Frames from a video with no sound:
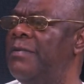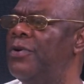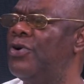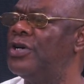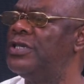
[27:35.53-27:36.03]

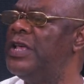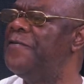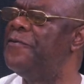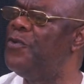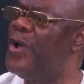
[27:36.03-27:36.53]
Because
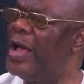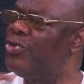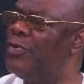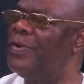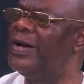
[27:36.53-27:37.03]
if we are
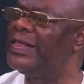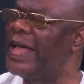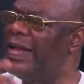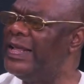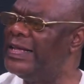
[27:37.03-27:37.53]
to be
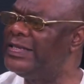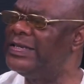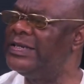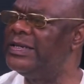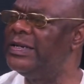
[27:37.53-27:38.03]

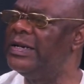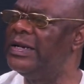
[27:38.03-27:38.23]
retaliating